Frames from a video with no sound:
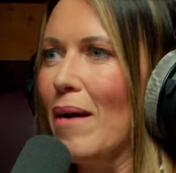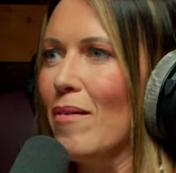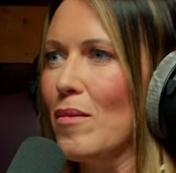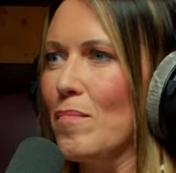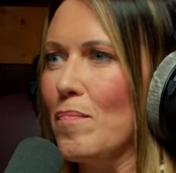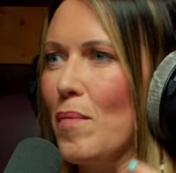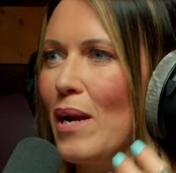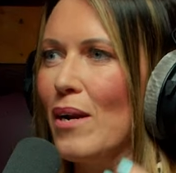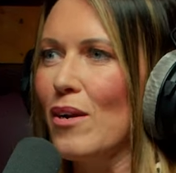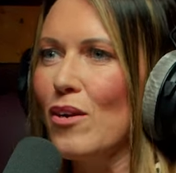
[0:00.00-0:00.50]
the
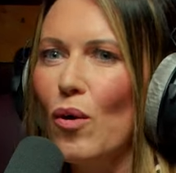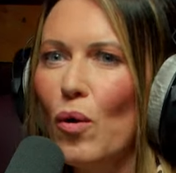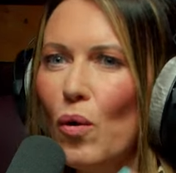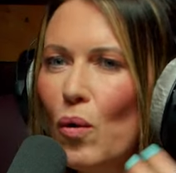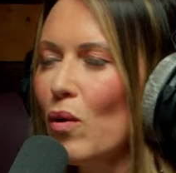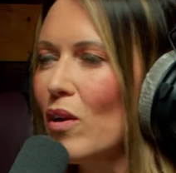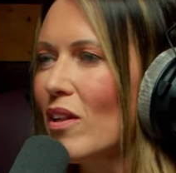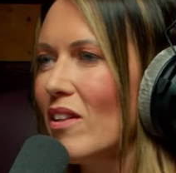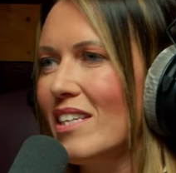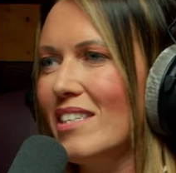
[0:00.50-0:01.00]
brand
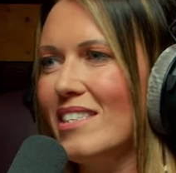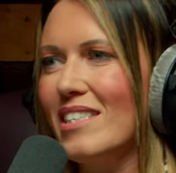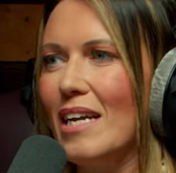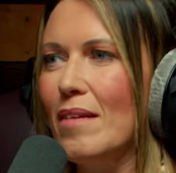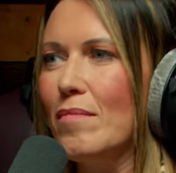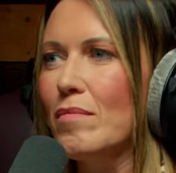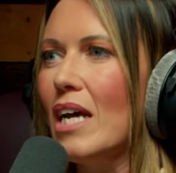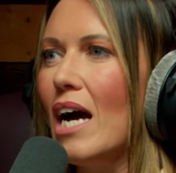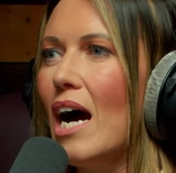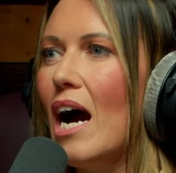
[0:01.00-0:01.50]
all at the
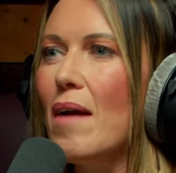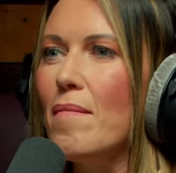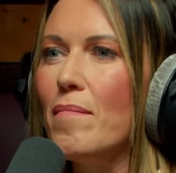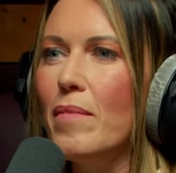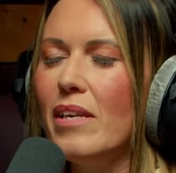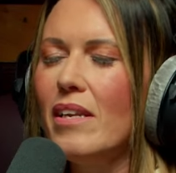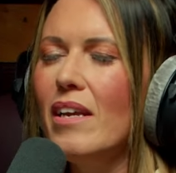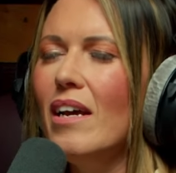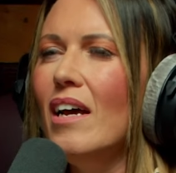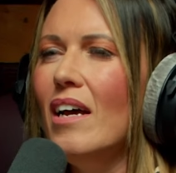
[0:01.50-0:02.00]
same time.
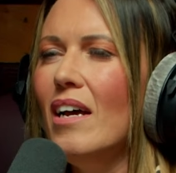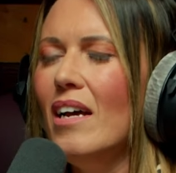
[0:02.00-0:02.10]
And